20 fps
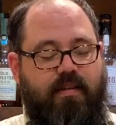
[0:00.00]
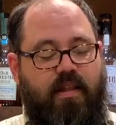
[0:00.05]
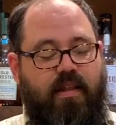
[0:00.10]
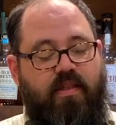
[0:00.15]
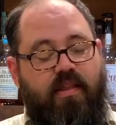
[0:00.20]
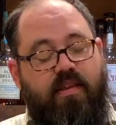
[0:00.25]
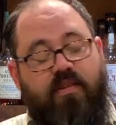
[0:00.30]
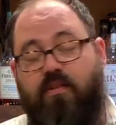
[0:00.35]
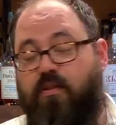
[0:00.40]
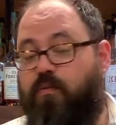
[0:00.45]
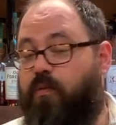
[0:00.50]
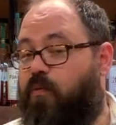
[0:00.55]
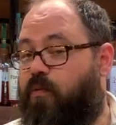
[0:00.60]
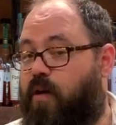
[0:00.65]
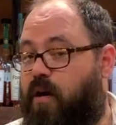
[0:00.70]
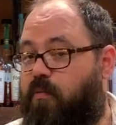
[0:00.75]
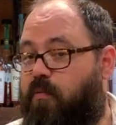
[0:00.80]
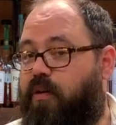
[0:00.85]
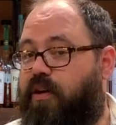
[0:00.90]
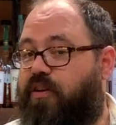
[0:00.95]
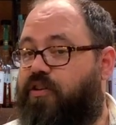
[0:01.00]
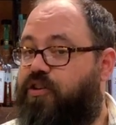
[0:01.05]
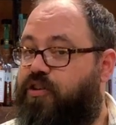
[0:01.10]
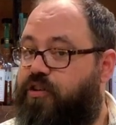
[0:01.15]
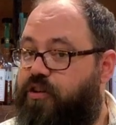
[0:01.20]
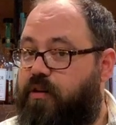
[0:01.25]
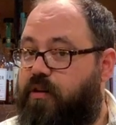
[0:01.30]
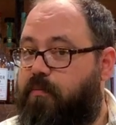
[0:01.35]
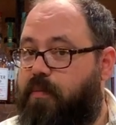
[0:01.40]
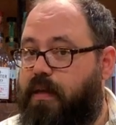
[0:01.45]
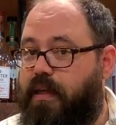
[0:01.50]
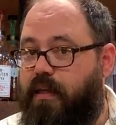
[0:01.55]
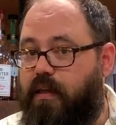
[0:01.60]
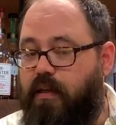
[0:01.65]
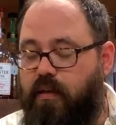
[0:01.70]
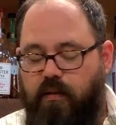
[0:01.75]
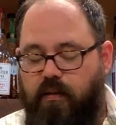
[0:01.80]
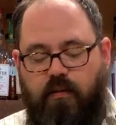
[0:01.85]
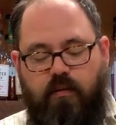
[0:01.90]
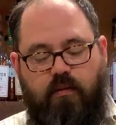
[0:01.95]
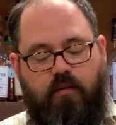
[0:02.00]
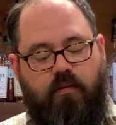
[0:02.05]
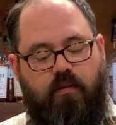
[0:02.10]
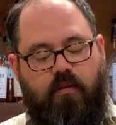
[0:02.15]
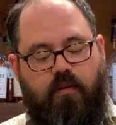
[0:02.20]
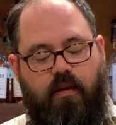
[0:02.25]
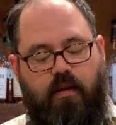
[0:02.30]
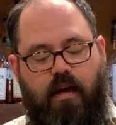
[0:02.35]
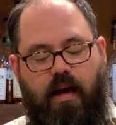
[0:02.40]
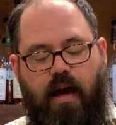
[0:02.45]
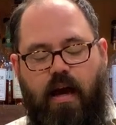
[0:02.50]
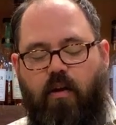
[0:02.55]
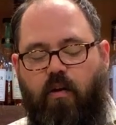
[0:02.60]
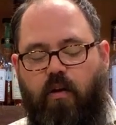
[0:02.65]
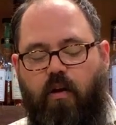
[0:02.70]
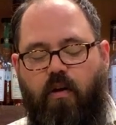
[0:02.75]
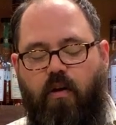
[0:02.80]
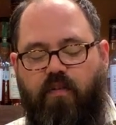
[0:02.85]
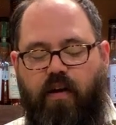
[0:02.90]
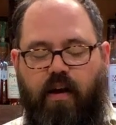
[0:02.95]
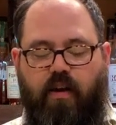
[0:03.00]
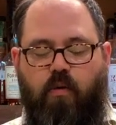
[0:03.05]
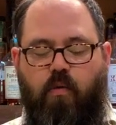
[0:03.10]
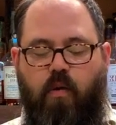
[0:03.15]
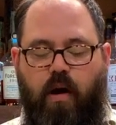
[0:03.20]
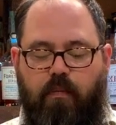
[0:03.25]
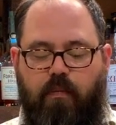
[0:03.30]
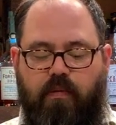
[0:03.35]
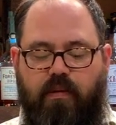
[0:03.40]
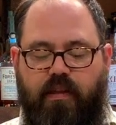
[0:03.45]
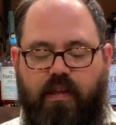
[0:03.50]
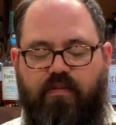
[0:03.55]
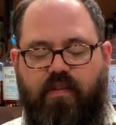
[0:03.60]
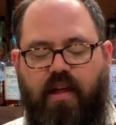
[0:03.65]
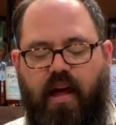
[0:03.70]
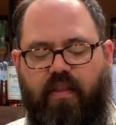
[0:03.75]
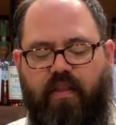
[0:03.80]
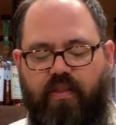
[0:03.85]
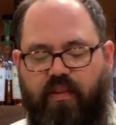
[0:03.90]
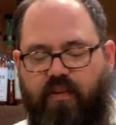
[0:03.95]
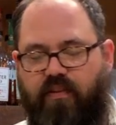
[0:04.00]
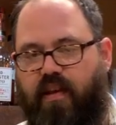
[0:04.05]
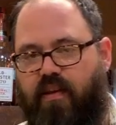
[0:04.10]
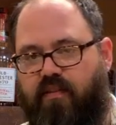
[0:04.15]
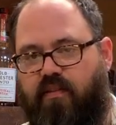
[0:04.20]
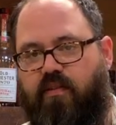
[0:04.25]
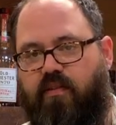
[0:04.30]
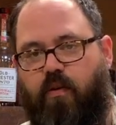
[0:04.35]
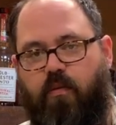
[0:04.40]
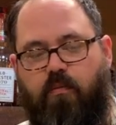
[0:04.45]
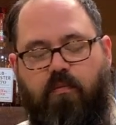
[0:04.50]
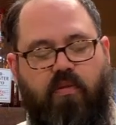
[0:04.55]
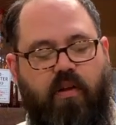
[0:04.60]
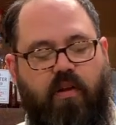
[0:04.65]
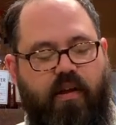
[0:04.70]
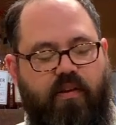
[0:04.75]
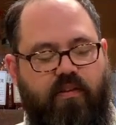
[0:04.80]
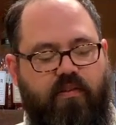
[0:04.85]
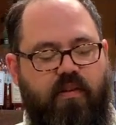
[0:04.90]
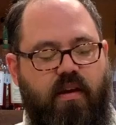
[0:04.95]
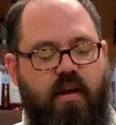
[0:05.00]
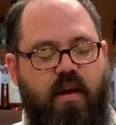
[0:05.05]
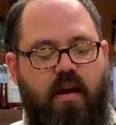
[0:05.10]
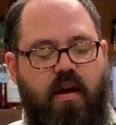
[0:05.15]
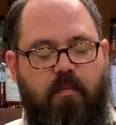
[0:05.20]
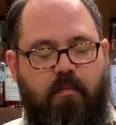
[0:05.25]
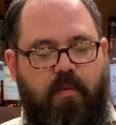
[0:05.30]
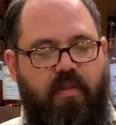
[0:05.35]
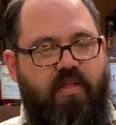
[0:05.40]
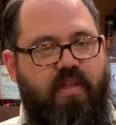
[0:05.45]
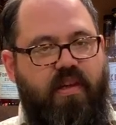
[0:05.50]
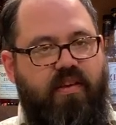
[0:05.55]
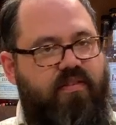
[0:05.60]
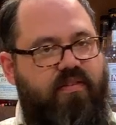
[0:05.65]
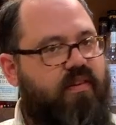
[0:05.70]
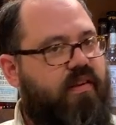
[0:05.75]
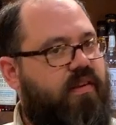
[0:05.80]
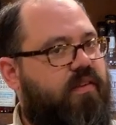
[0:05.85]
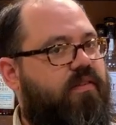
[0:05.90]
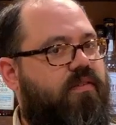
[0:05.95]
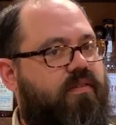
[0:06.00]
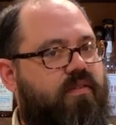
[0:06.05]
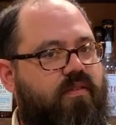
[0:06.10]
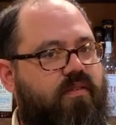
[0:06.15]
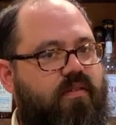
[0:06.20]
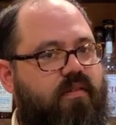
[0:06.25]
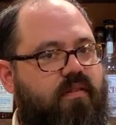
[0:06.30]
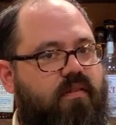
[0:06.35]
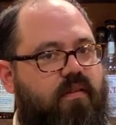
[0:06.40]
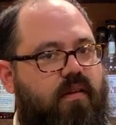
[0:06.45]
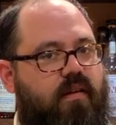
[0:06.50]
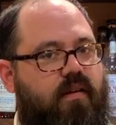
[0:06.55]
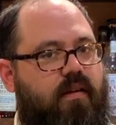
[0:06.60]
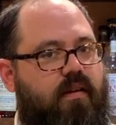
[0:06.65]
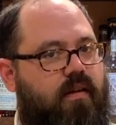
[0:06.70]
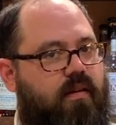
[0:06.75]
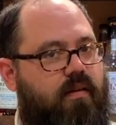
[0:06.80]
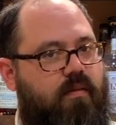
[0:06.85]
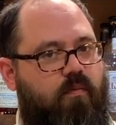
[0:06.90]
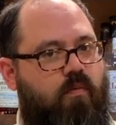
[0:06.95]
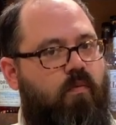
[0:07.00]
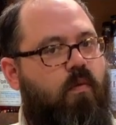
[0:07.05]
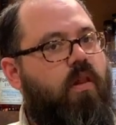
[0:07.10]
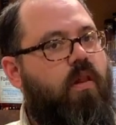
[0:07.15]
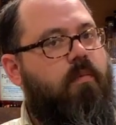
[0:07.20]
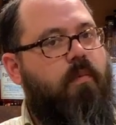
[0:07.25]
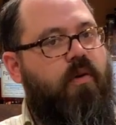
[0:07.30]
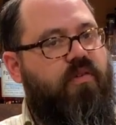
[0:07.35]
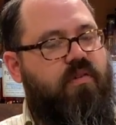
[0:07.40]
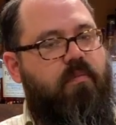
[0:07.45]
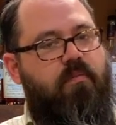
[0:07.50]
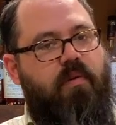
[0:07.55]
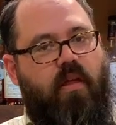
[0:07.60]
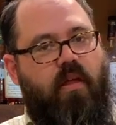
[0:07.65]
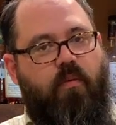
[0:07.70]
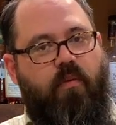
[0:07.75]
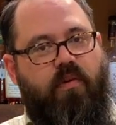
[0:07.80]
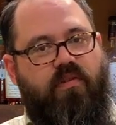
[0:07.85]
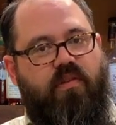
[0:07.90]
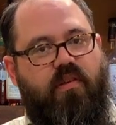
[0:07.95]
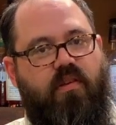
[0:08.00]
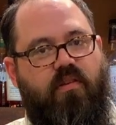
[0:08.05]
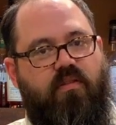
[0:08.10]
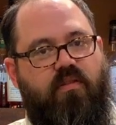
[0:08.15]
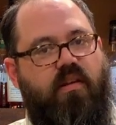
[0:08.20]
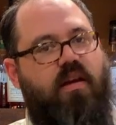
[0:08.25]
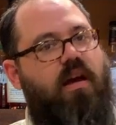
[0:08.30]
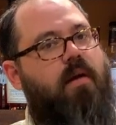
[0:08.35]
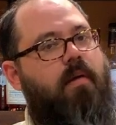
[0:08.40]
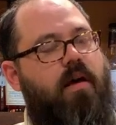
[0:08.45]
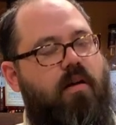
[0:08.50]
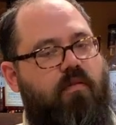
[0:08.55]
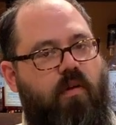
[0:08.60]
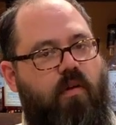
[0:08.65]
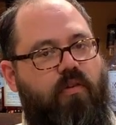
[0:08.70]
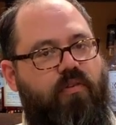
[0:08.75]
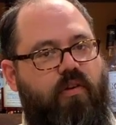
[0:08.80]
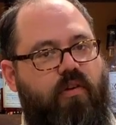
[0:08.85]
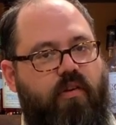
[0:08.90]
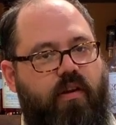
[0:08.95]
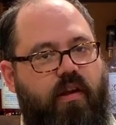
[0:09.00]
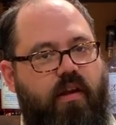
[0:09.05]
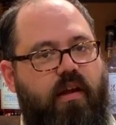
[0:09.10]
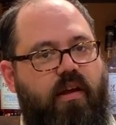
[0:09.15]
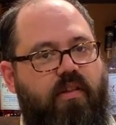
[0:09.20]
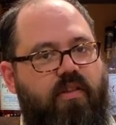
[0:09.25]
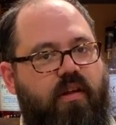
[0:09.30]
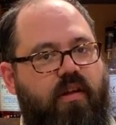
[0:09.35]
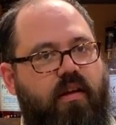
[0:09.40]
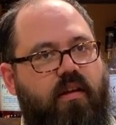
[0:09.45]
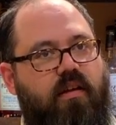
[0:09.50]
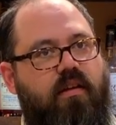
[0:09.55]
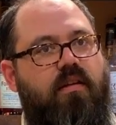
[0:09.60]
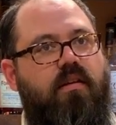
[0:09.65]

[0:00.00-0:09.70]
that this is what Rare Breed should be, I don't know if I quite believe that. This has its own place, but this is one of the most compelling whiskeys to come out of Wildturkey, I think,